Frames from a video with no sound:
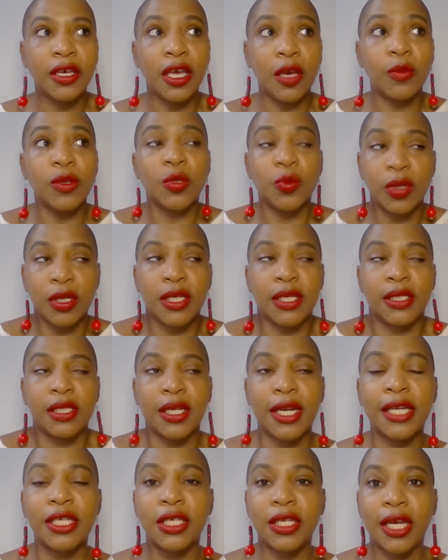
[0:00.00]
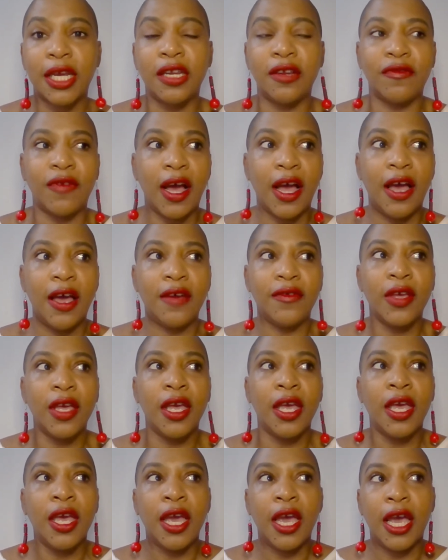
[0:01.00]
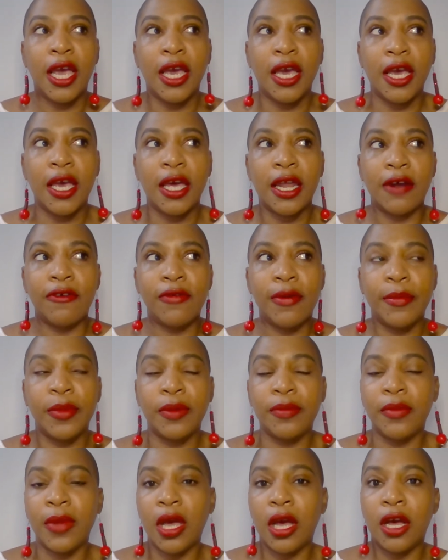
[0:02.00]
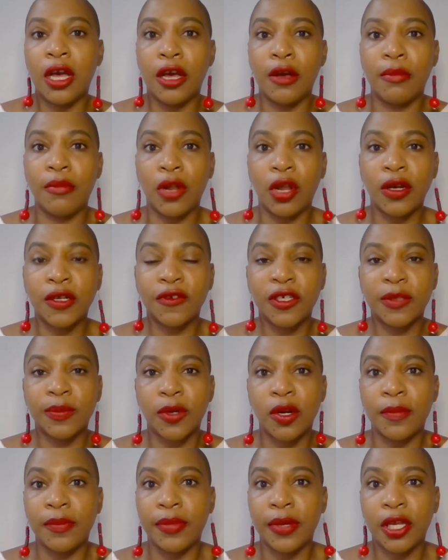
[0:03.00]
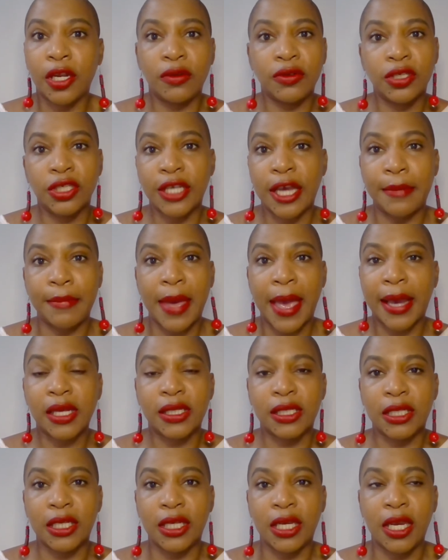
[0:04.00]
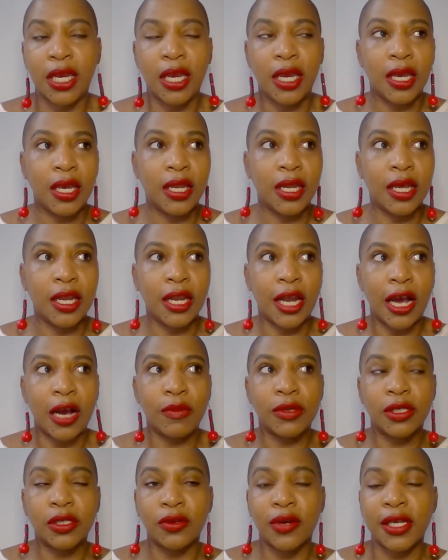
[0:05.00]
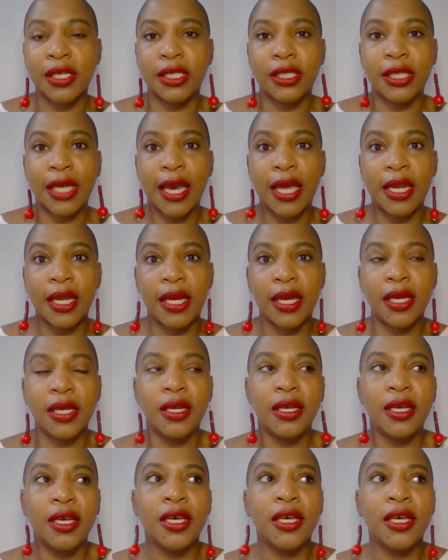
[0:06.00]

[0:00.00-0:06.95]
It was released in 1995, and I remember Lawrence Fishburne being on Jet Magazine, and I was so excited.